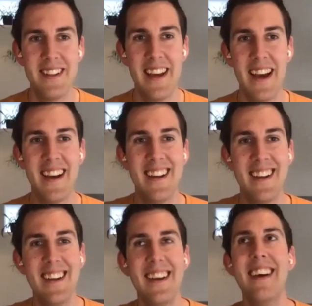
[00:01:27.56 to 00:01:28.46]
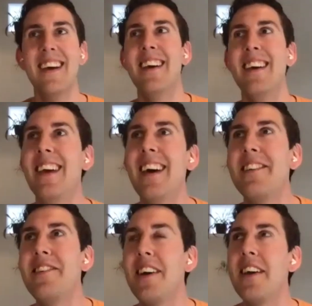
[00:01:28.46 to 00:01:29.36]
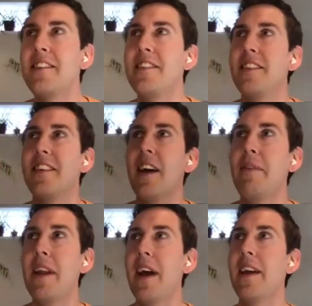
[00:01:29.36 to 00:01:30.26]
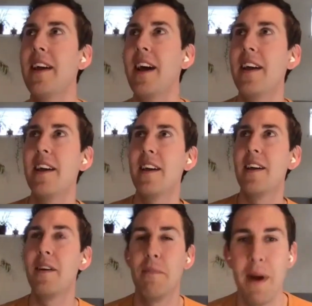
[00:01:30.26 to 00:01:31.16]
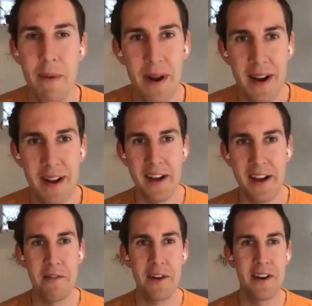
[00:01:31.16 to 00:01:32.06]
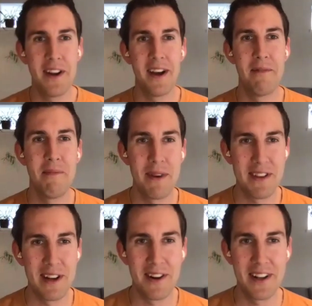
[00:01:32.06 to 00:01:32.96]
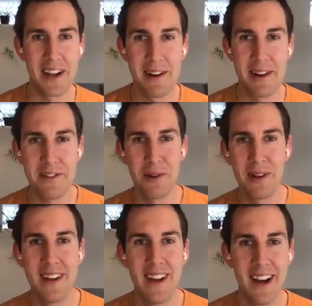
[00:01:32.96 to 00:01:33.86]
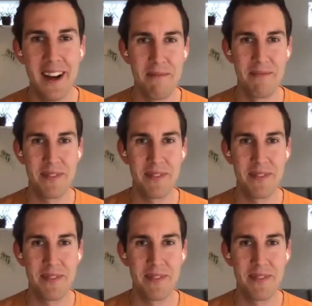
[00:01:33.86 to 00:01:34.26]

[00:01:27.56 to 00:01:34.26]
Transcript: Yeah, yeah. So I guess I mean I I my, I, I kind of did uh, machine learning in grad school, um,